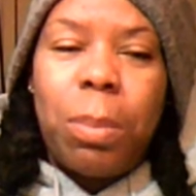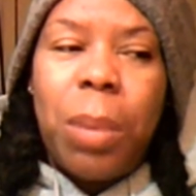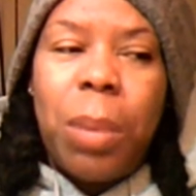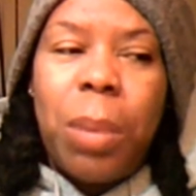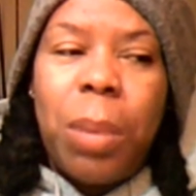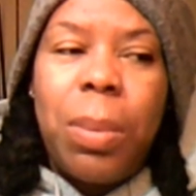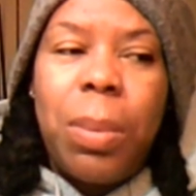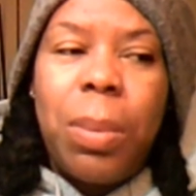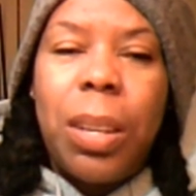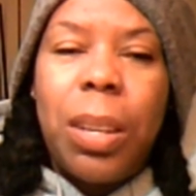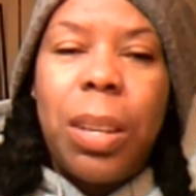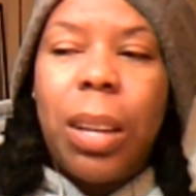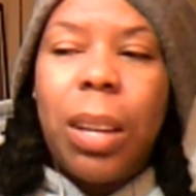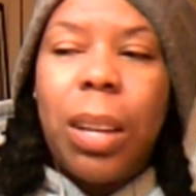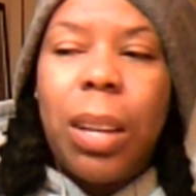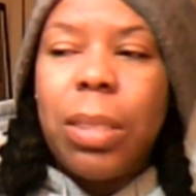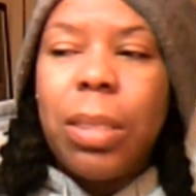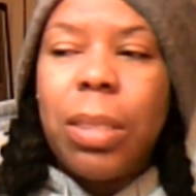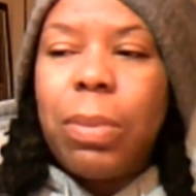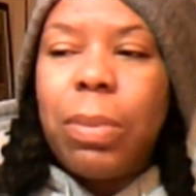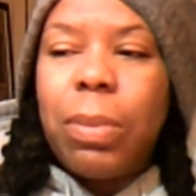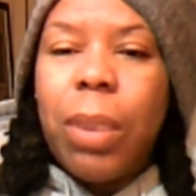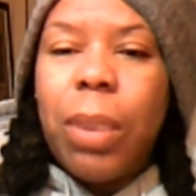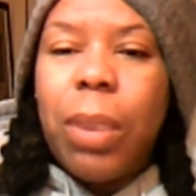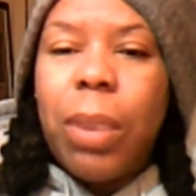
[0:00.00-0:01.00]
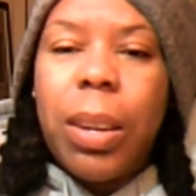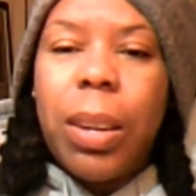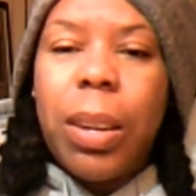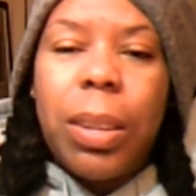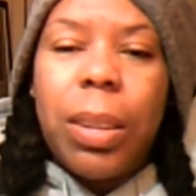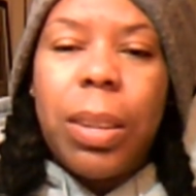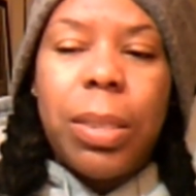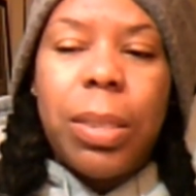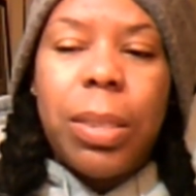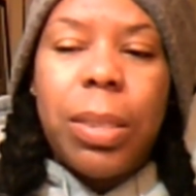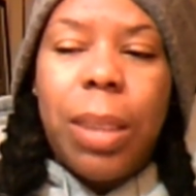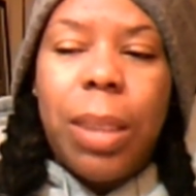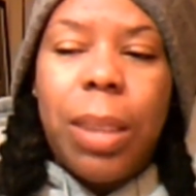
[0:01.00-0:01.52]
Maybe not as
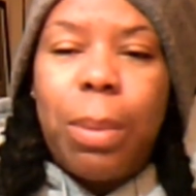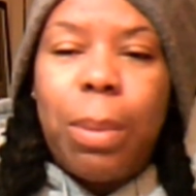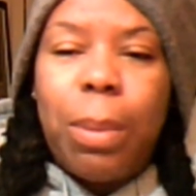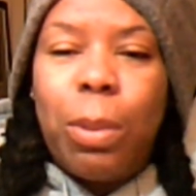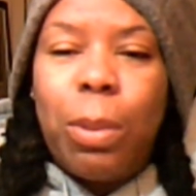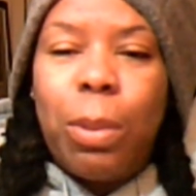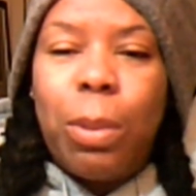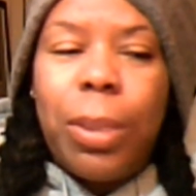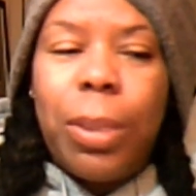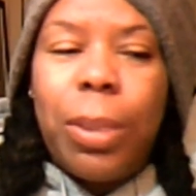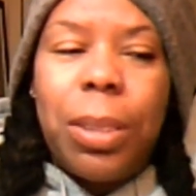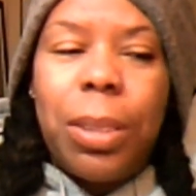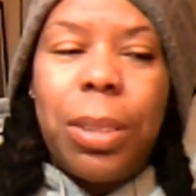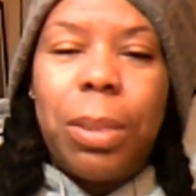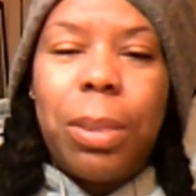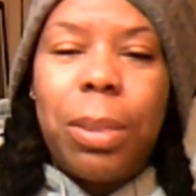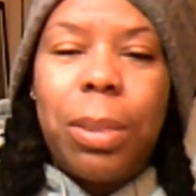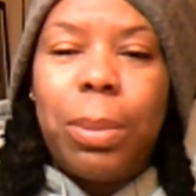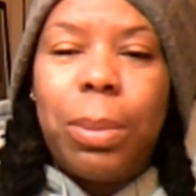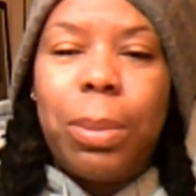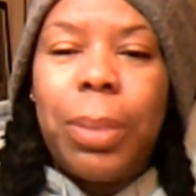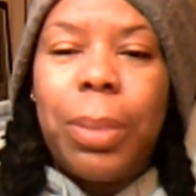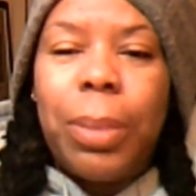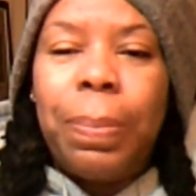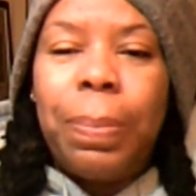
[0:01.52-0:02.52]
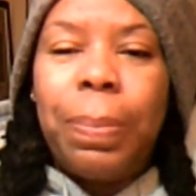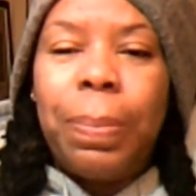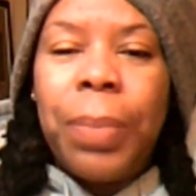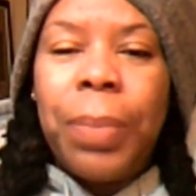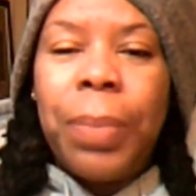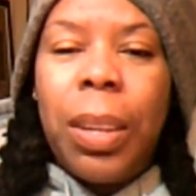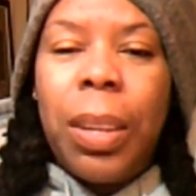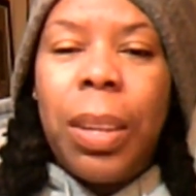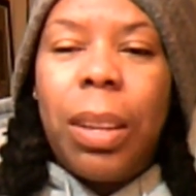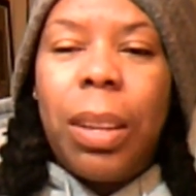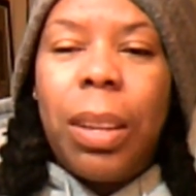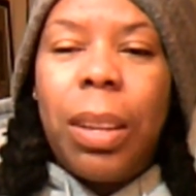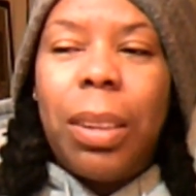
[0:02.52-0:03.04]
frantic as I'm going here with
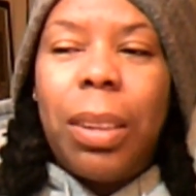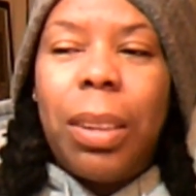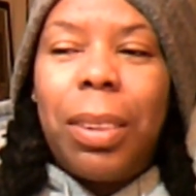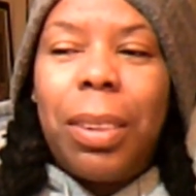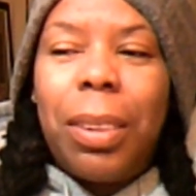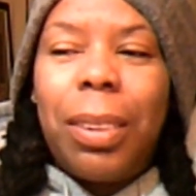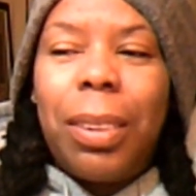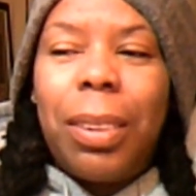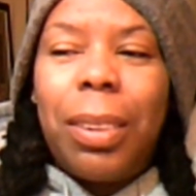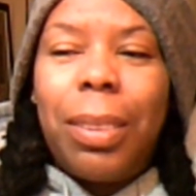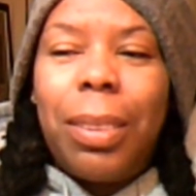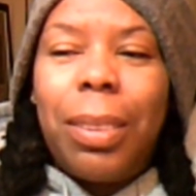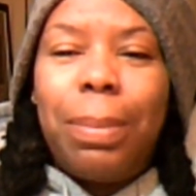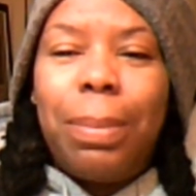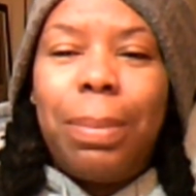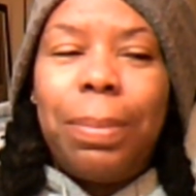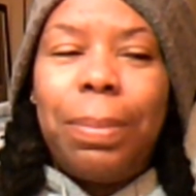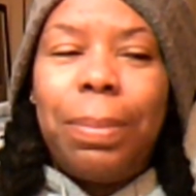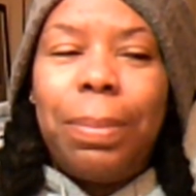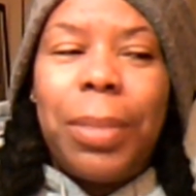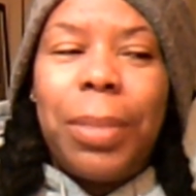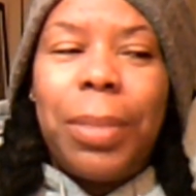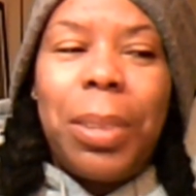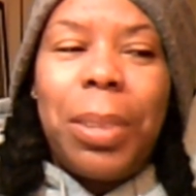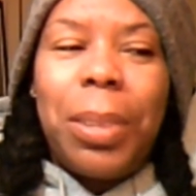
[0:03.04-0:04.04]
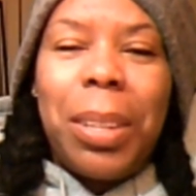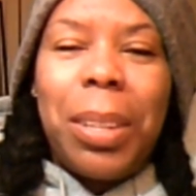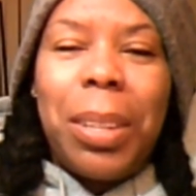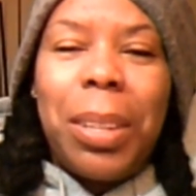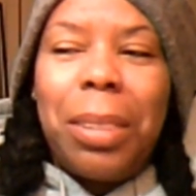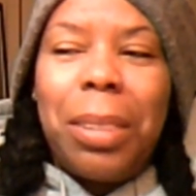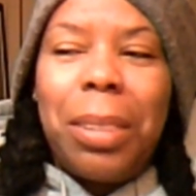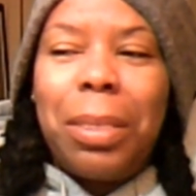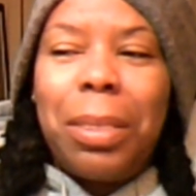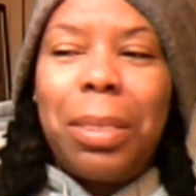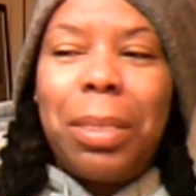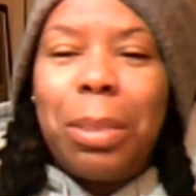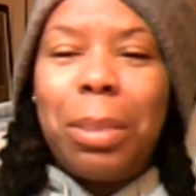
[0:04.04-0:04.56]
the
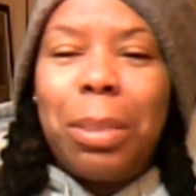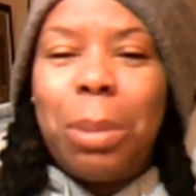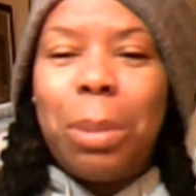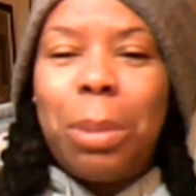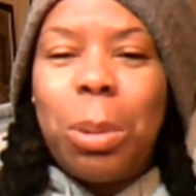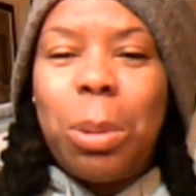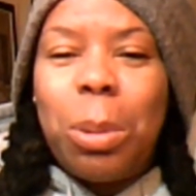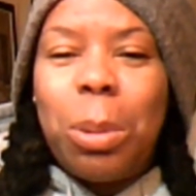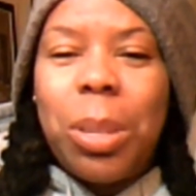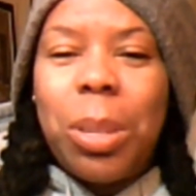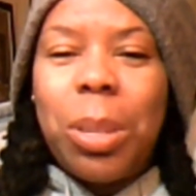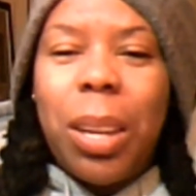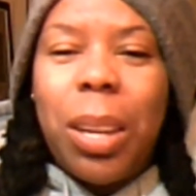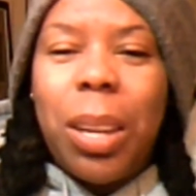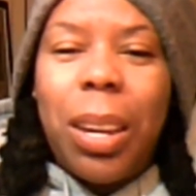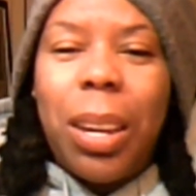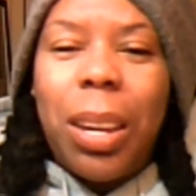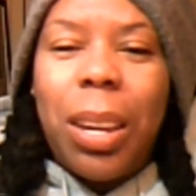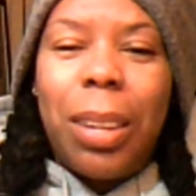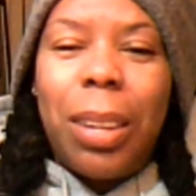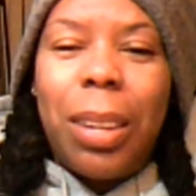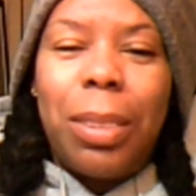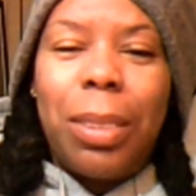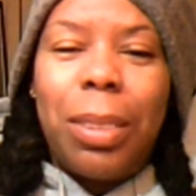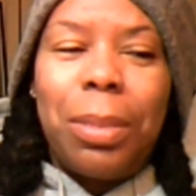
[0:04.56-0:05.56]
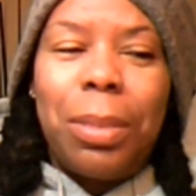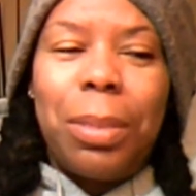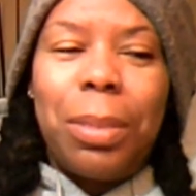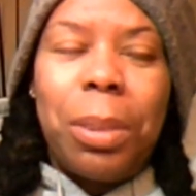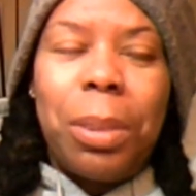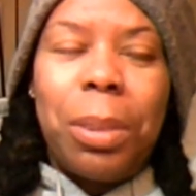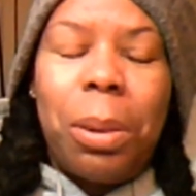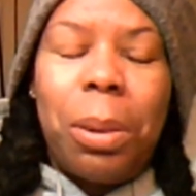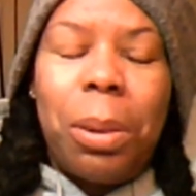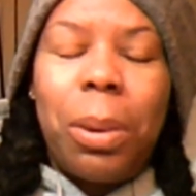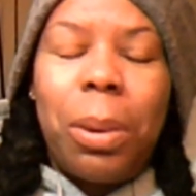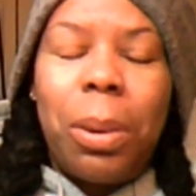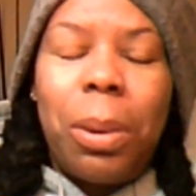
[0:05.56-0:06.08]
knit, the crochet,
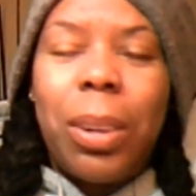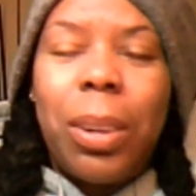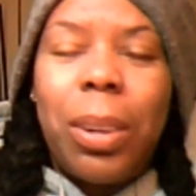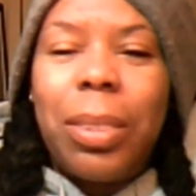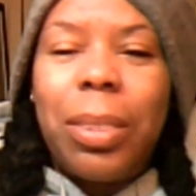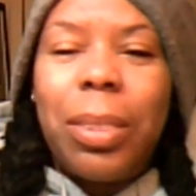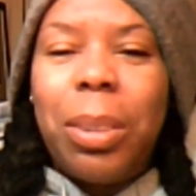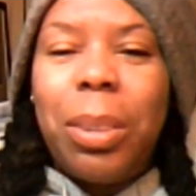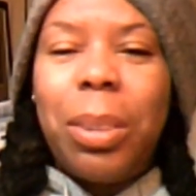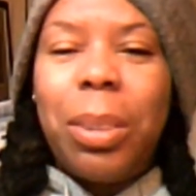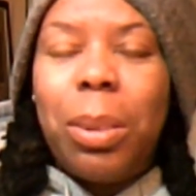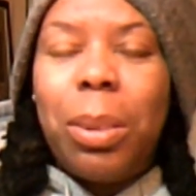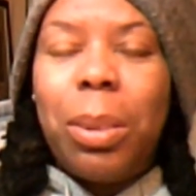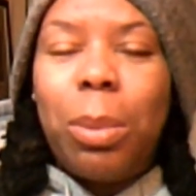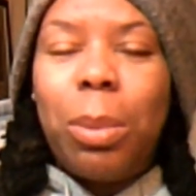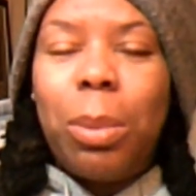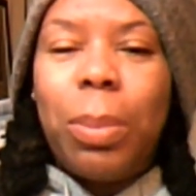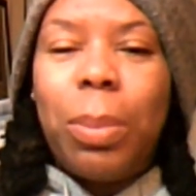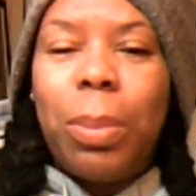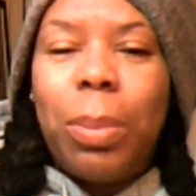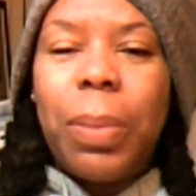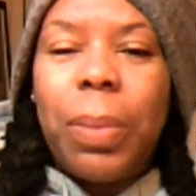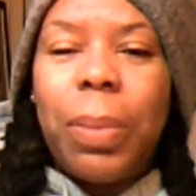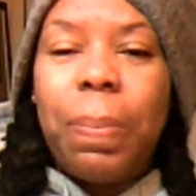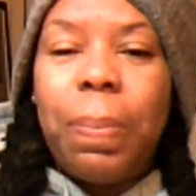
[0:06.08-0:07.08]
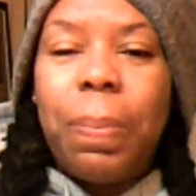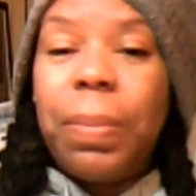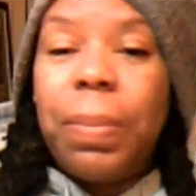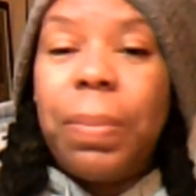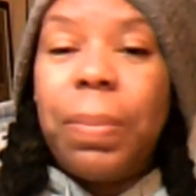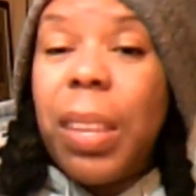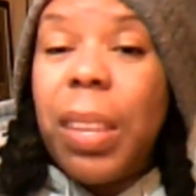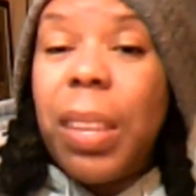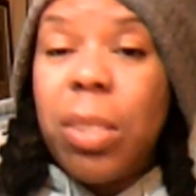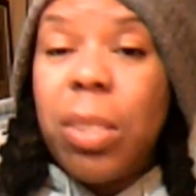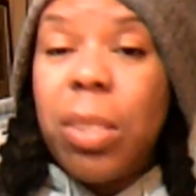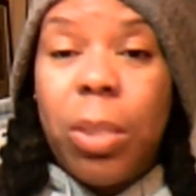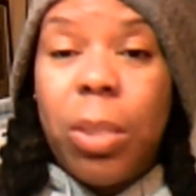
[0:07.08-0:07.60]
the art, but
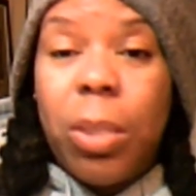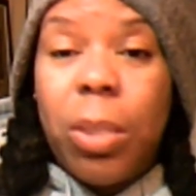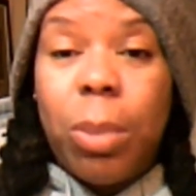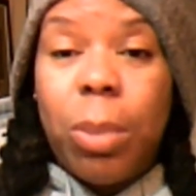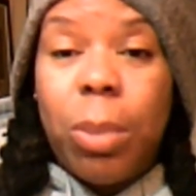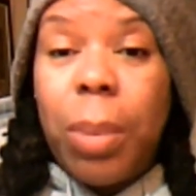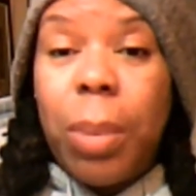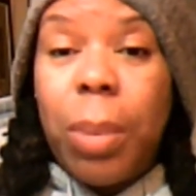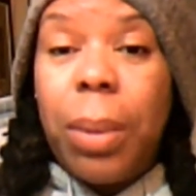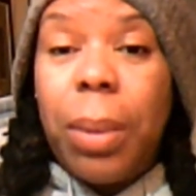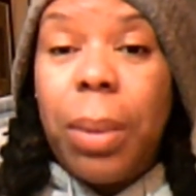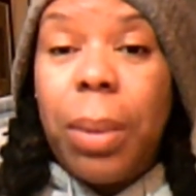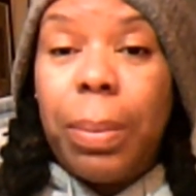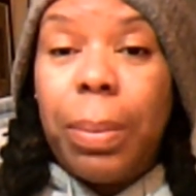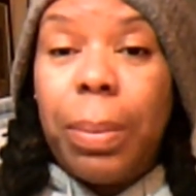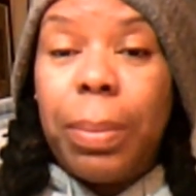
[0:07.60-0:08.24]
that's just me.